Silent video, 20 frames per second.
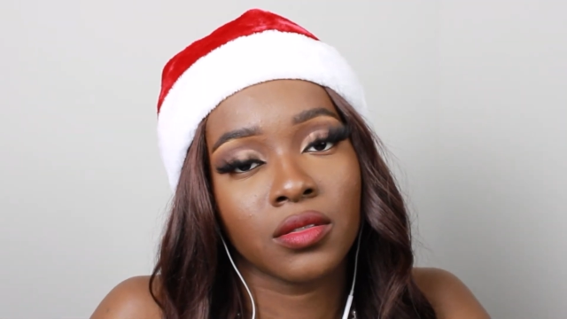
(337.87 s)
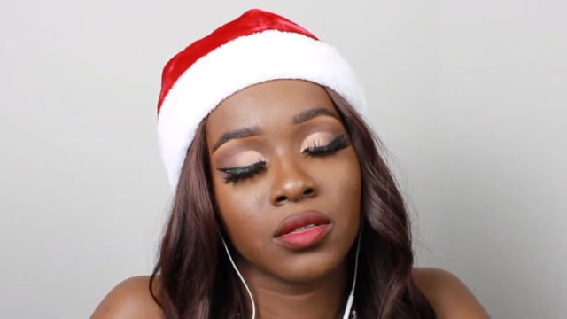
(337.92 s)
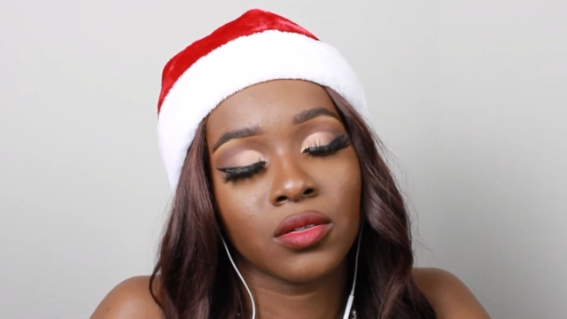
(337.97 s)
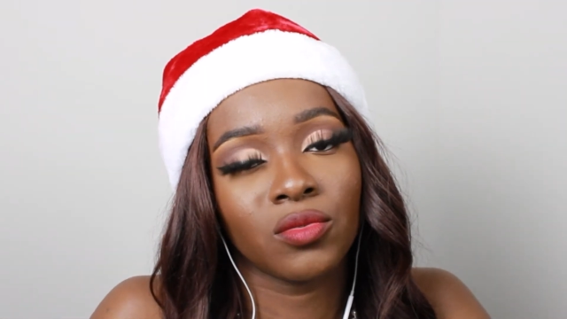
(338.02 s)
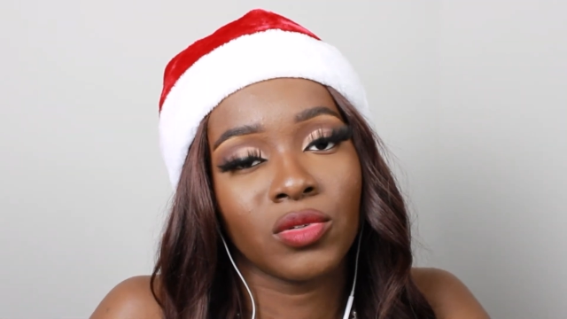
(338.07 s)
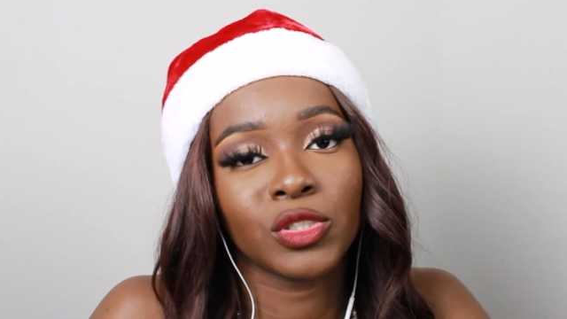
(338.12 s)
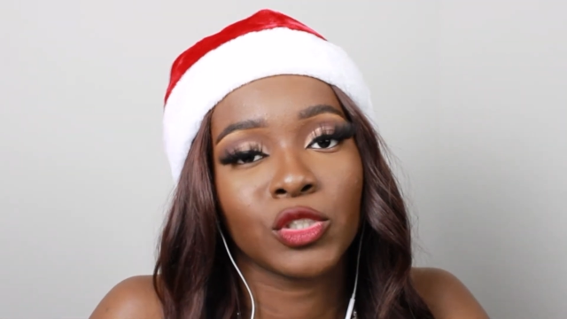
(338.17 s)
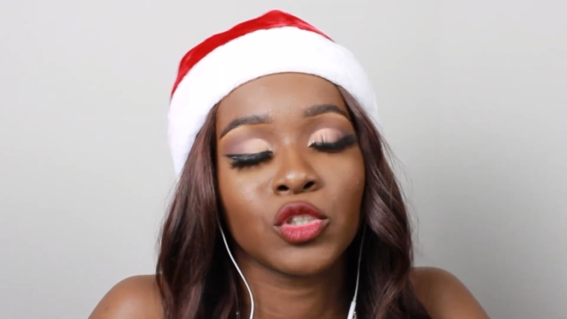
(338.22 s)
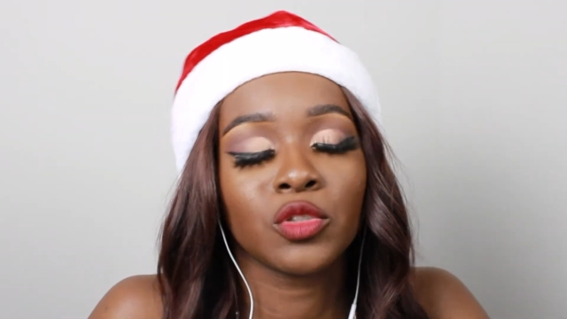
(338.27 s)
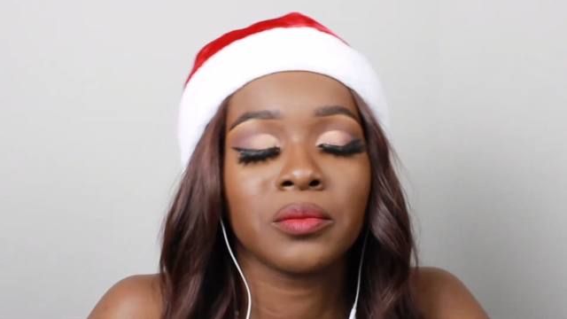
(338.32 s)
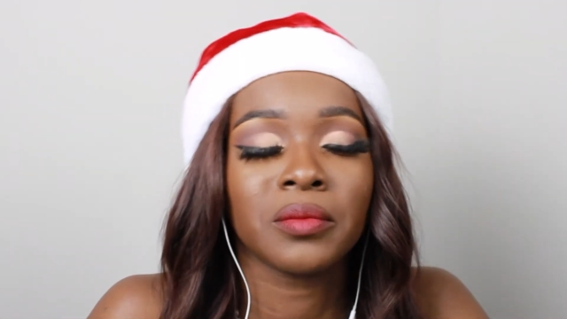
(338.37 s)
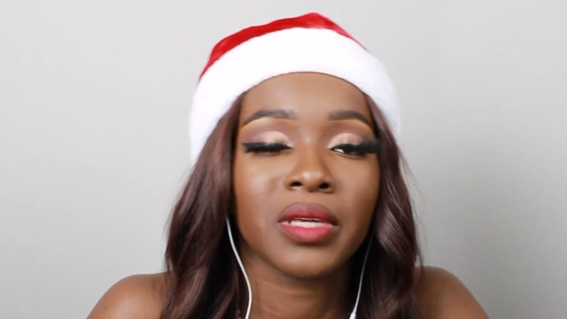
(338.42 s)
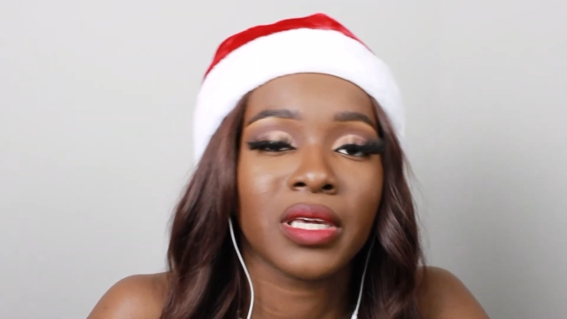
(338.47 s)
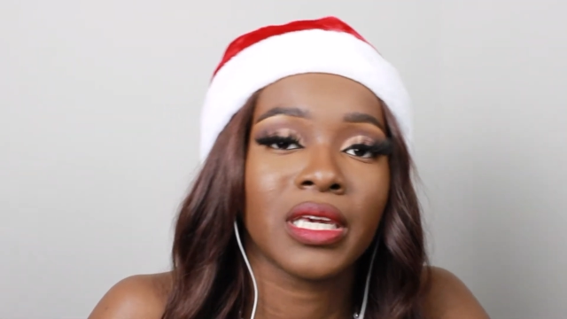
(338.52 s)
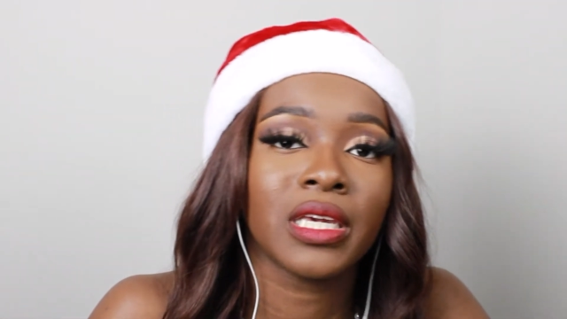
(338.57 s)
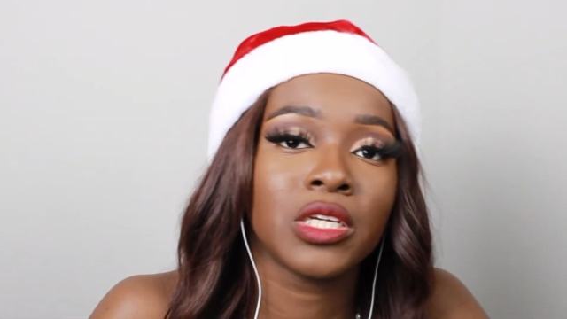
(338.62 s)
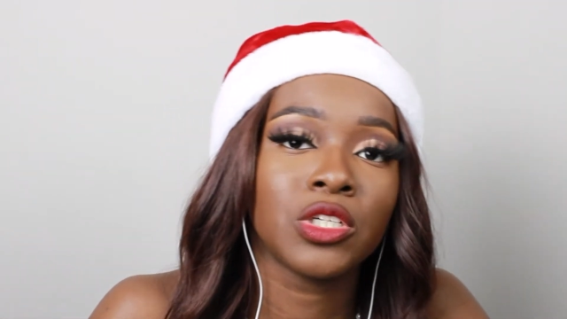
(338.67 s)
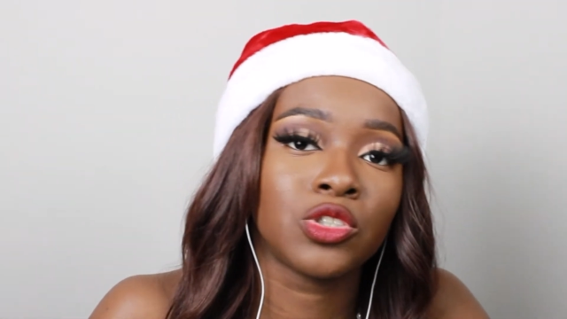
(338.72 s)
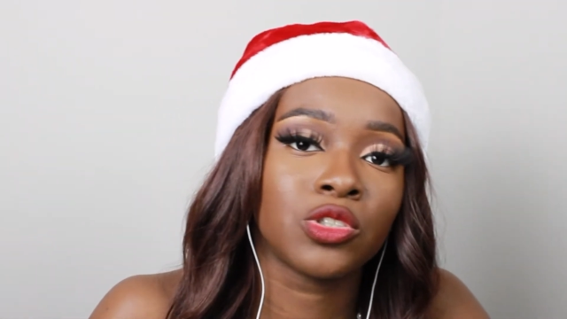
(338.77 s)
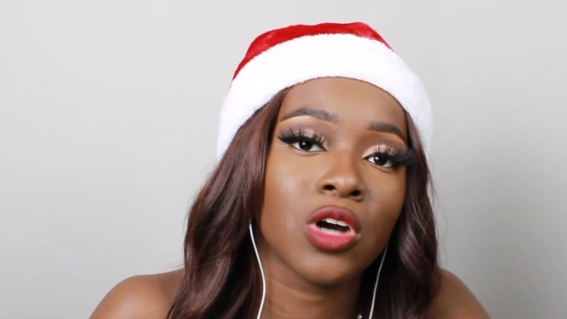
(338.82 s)
What you mean
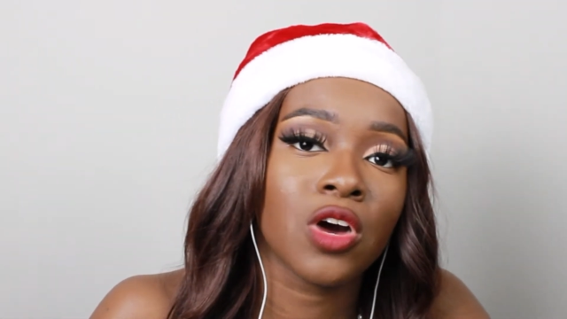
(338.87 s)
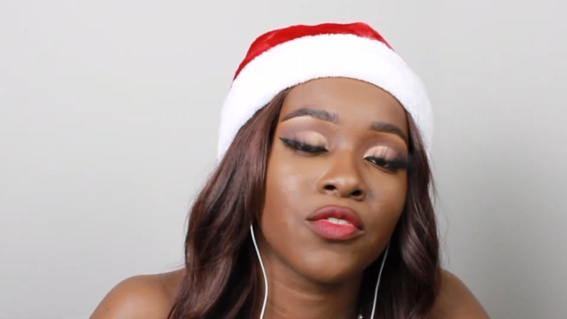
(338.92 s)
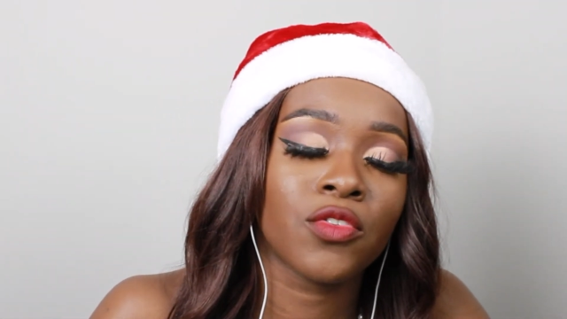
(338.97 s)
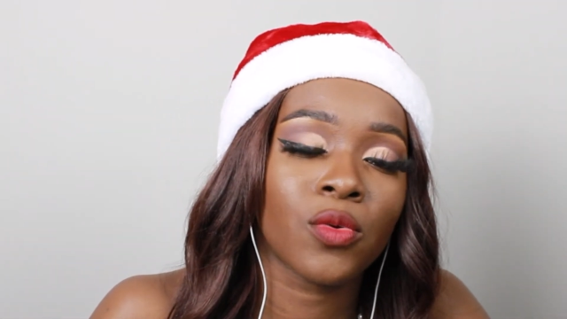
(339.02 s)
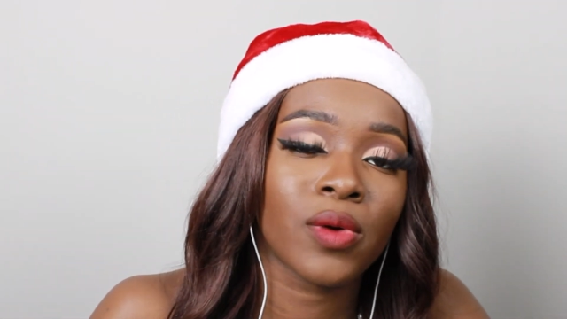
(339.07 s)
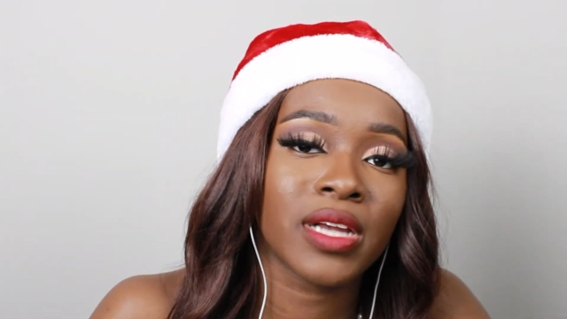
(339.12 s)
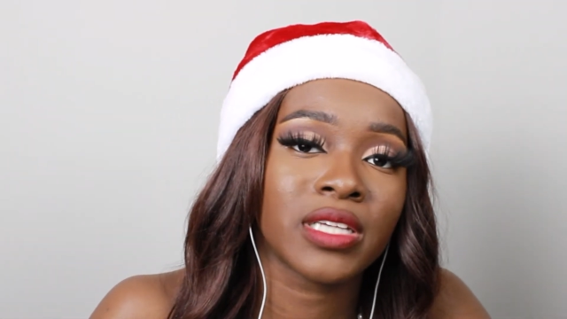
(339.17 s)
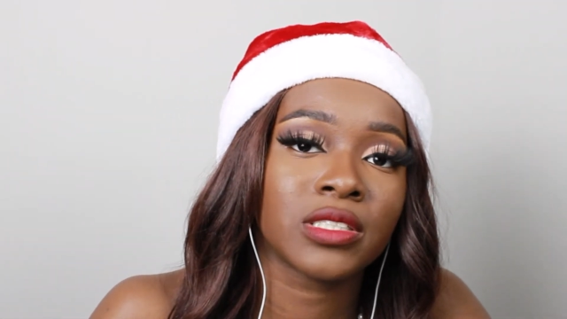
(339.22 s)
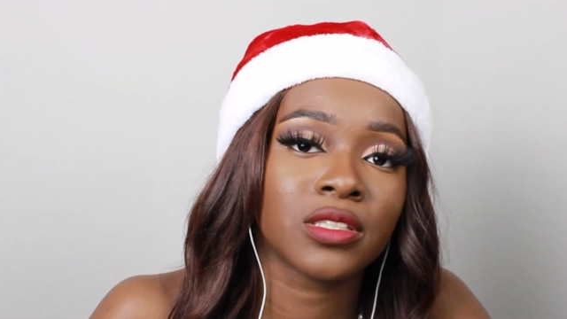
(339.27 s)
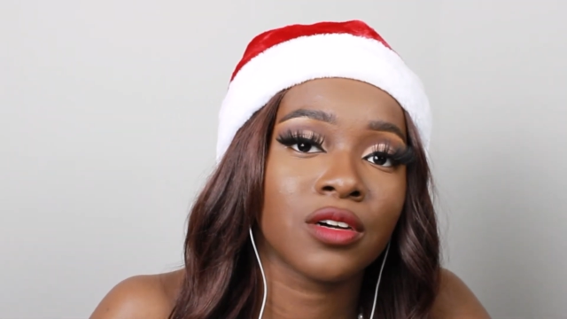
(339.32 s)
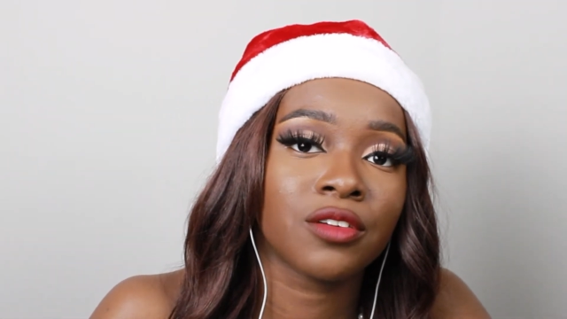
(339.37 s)
he drove away so